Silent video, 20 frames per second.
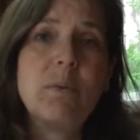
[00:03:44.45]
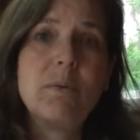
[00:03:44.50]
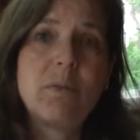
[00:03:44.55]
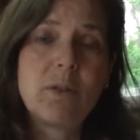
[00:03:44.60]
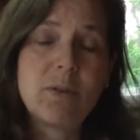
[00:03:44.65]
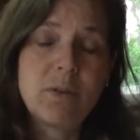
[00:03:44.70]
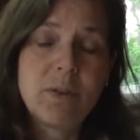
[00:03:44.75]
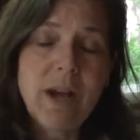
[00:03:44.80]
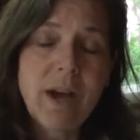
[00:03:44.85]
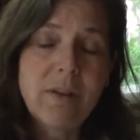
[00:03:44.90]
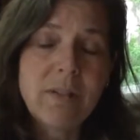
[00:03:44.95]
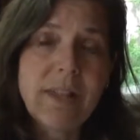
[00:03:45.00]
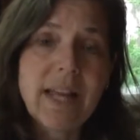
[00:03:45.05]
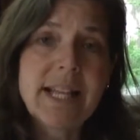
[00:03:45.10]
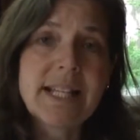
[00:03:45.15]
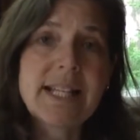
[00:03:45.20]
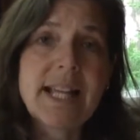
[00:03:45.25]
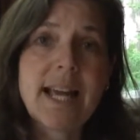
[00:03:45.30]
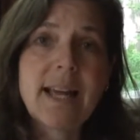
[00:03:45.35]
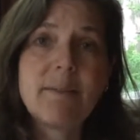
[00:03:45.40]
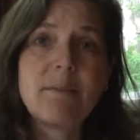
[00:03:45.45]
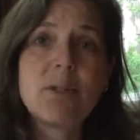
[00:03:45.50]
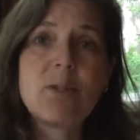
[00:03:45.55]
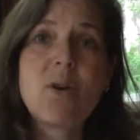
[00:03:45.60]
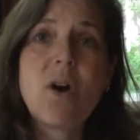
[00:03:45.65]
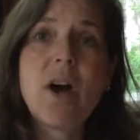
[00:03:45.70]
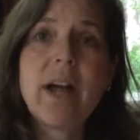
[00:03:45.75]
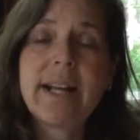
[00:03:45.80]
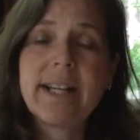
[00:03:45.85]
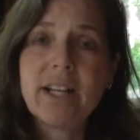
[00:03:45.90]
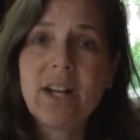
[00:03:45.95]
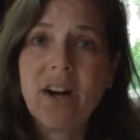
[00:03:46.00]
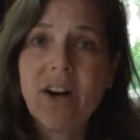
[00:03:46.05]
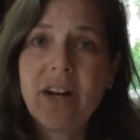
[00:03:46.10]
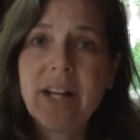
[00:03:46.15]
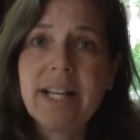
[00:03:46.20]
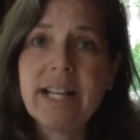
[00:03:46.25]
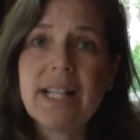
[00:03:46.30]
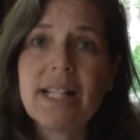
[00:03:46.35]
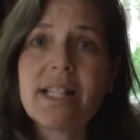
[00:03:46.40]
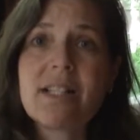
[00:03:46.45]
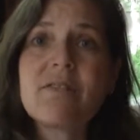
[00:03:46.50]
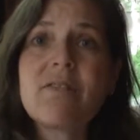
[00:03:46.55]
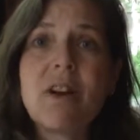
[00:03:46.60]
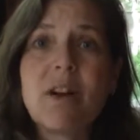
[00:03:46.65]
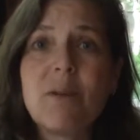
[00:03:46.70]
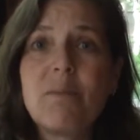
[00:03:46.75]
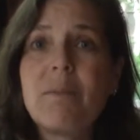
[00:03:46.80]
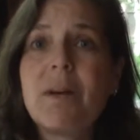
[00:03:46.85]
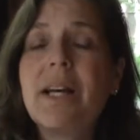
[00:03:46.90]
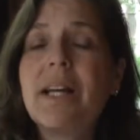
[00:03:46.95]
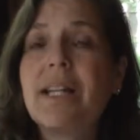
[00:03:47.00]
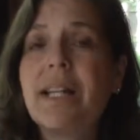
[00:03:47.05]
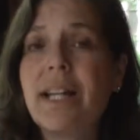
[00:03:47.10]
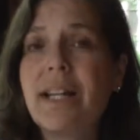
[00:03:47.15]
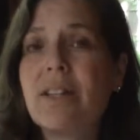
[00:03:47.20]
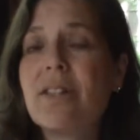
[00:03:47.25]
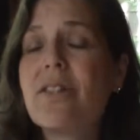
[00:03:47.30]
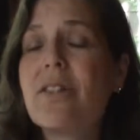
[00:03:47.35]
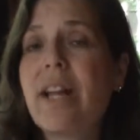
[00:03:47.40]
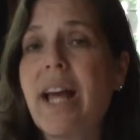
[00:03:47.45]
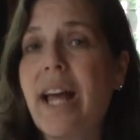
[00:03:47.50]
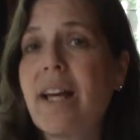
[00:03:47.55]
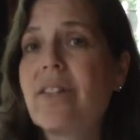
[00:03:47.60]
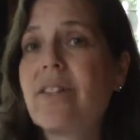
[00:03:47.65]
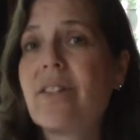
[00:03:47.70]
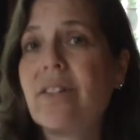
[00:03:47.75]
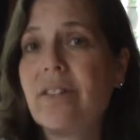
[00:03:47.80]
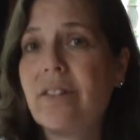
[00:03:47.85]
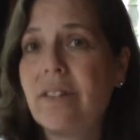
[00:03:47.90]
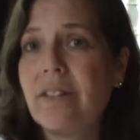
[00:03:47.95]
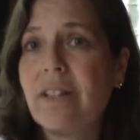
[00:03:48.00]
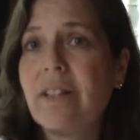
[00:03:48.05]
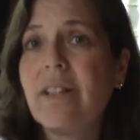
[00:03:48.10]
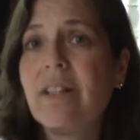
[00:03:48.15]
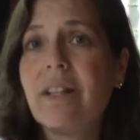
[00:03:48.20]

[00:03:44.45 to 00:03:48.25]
throughout that time drawing an audience from an international